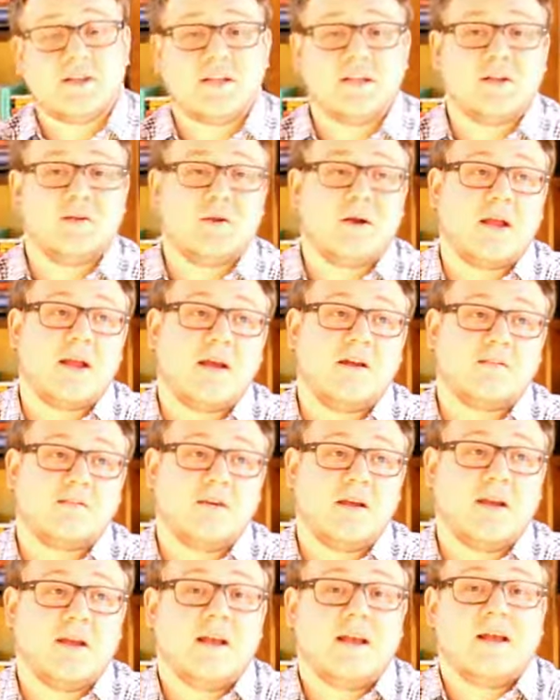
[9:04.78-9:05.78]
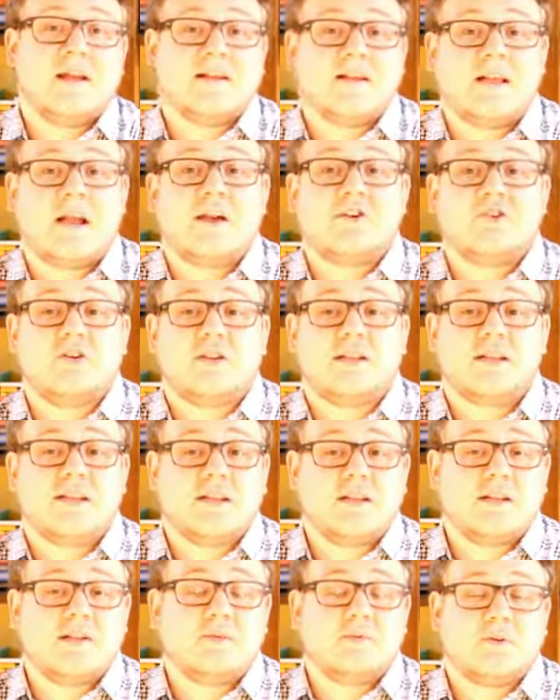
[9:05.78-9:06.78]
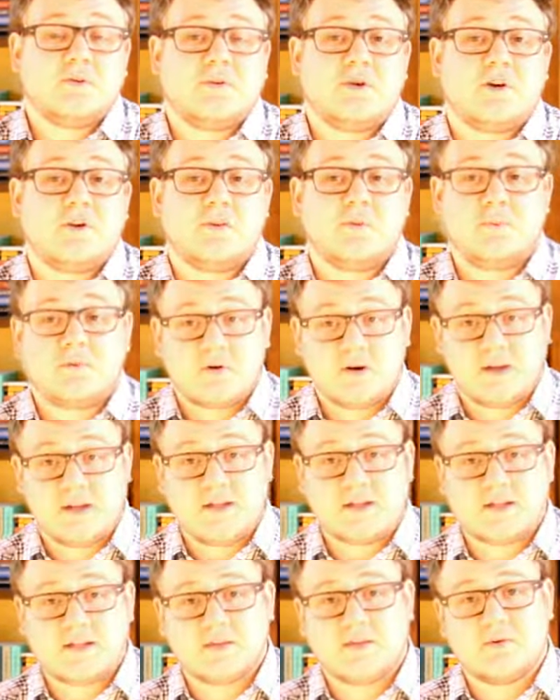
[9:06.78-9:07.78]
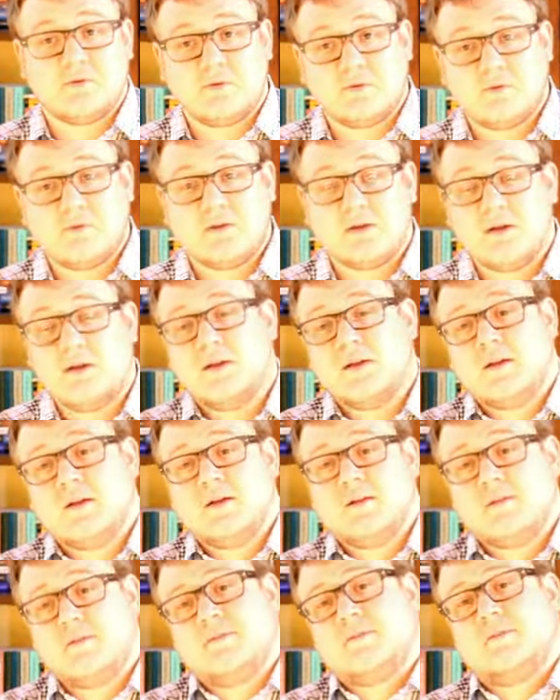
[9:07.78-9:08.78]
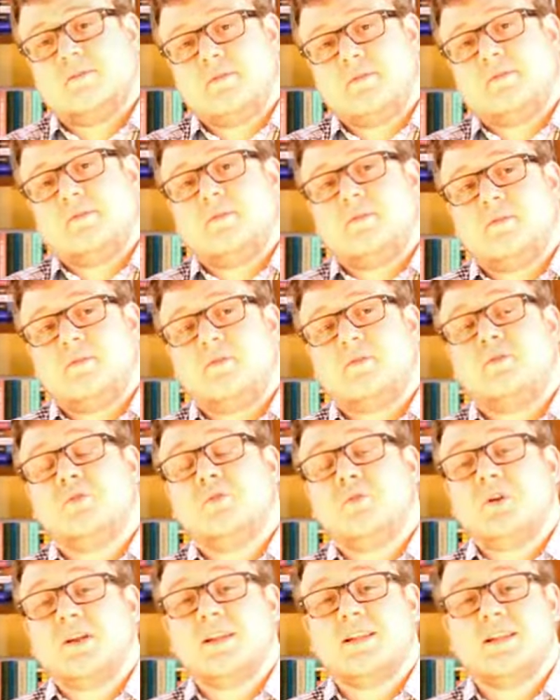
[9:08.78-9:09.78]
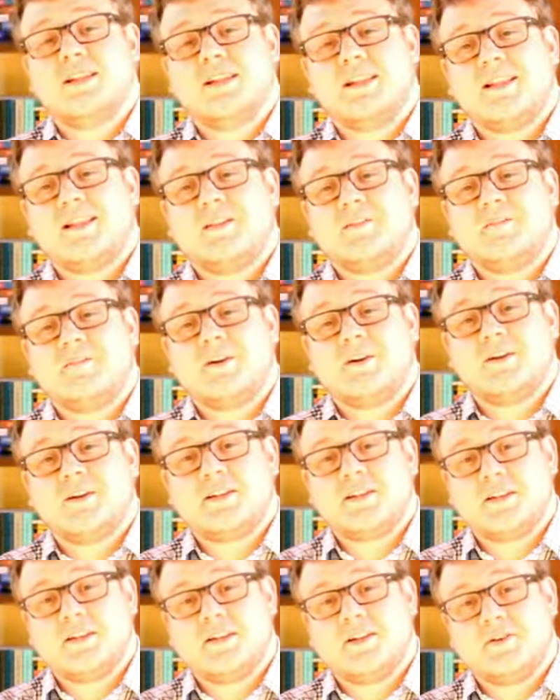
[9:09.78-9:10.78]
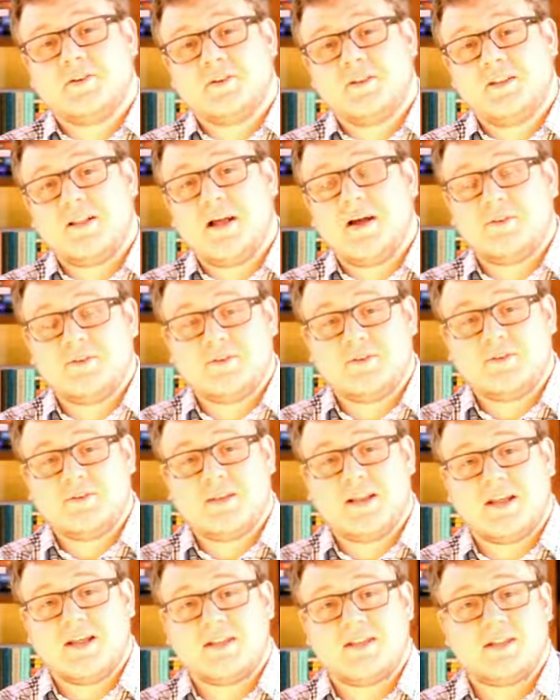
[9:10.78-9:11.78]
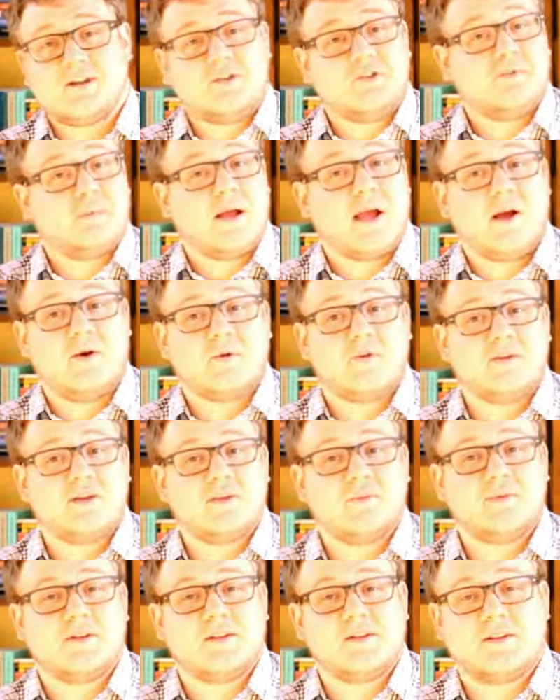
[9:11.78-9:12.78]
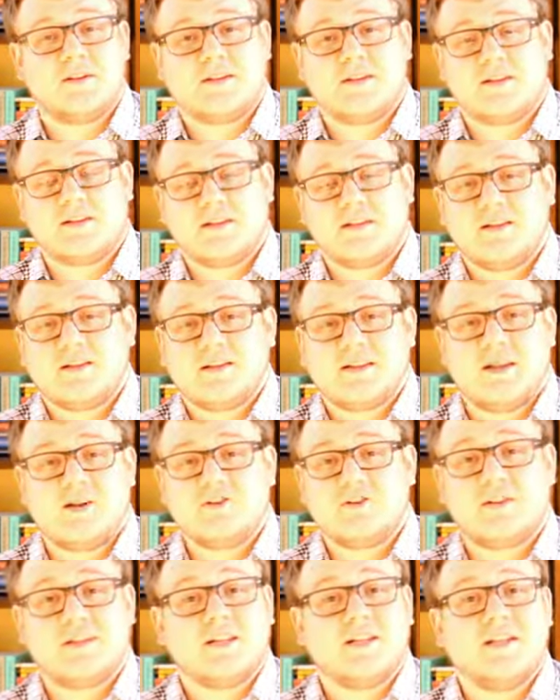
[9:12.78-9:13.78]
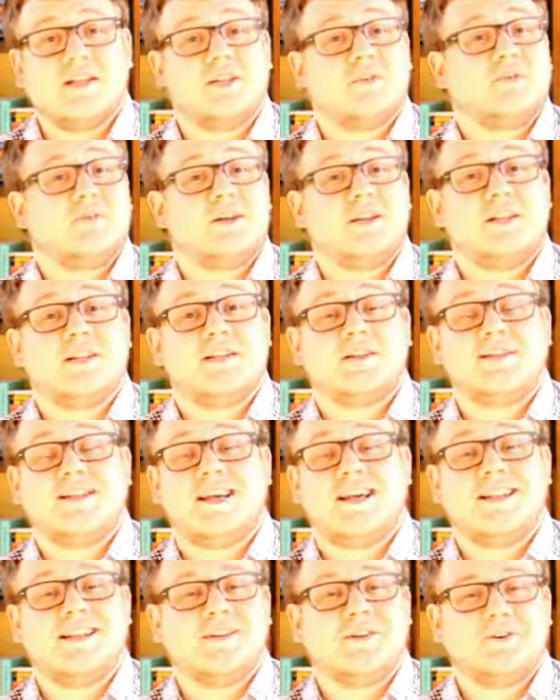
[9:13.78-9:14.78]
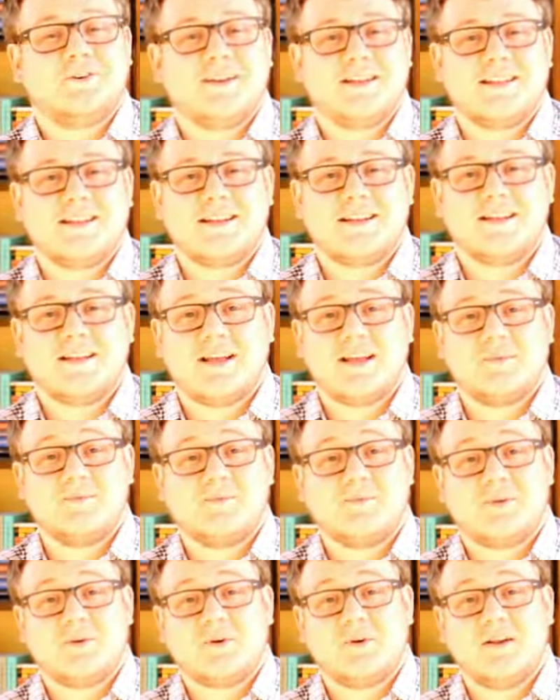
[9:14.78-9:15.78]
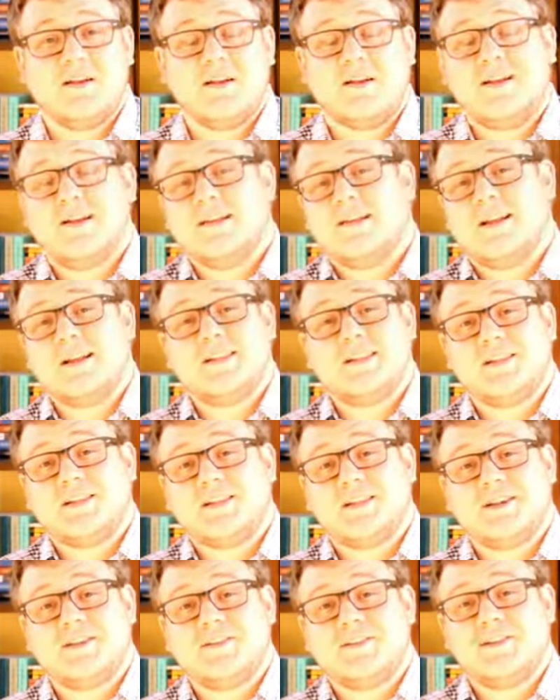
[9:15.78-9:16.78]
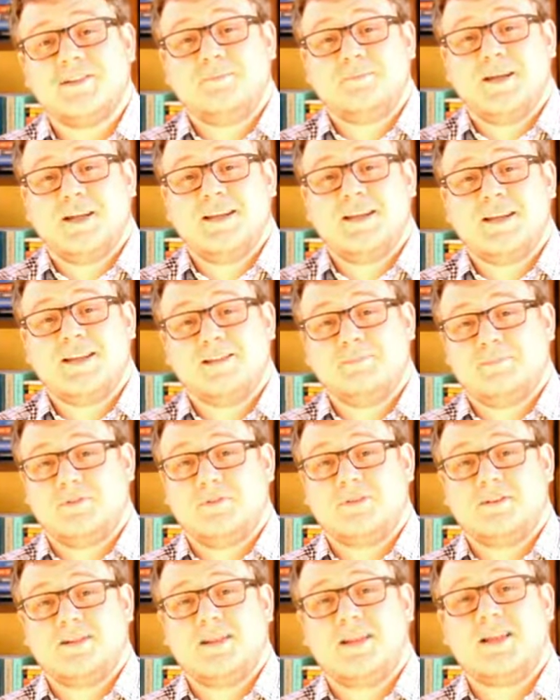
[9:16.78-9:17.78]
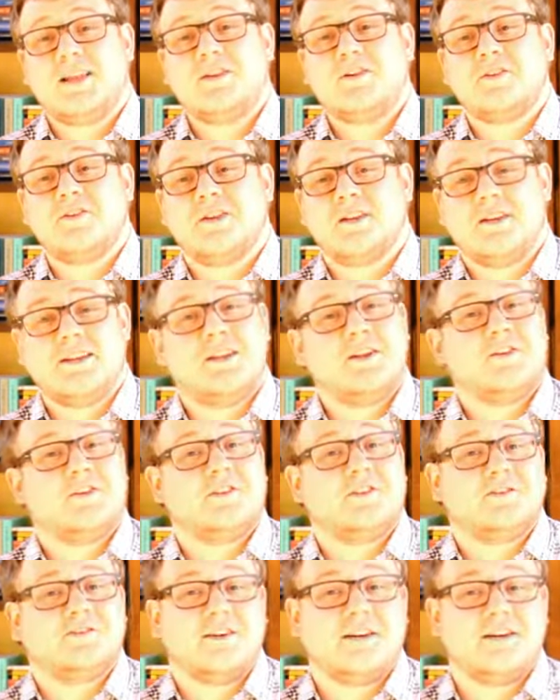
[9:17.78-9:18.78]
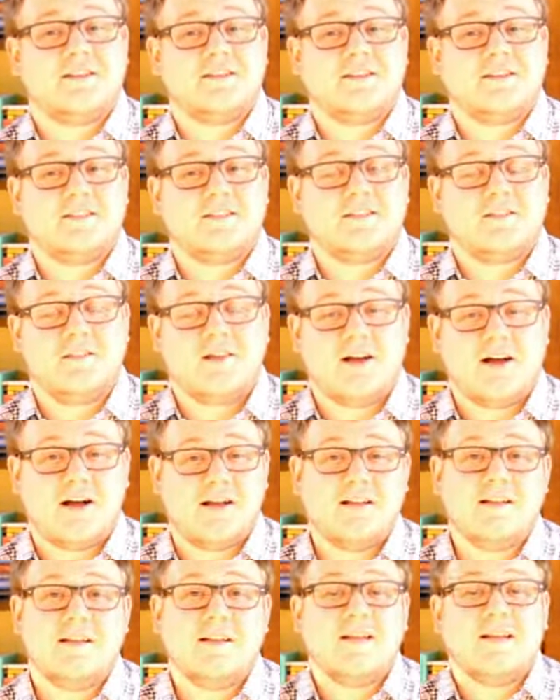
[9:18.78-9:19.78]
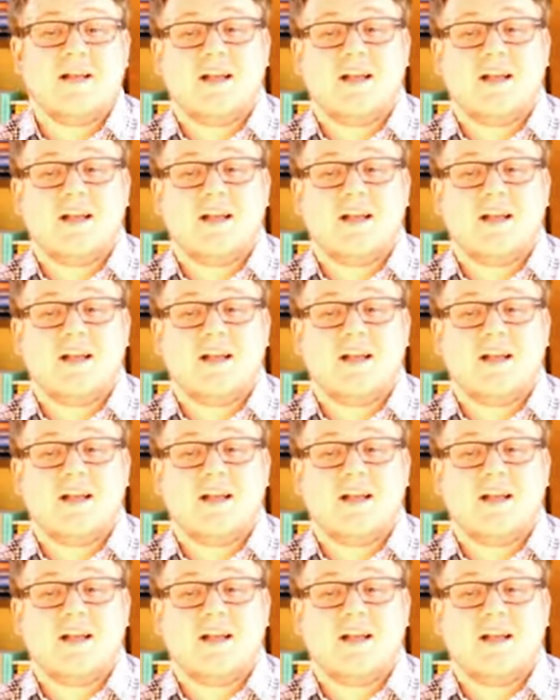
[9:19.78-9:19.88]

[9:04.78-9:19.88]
Then you have Sadducees, which are the priests who the reason that the Pharisees are allowed to take such power is because the Sadducees, the priests, are not known at that time for necessarily being able to adhere, adhere strictly to the law.